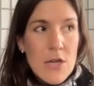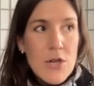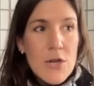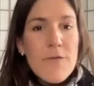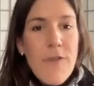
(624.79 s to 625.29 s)

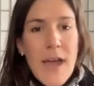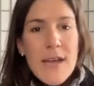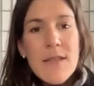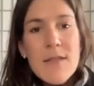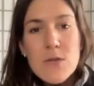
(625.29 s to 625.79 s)
you're
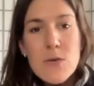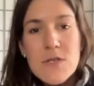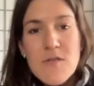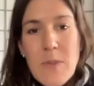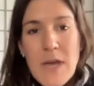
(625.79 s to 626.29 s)
finding the
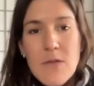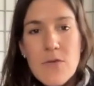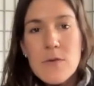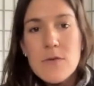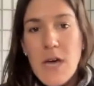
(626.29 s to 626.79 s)
source of pain
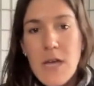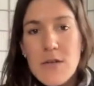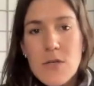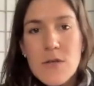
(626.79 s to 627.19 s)
through touch.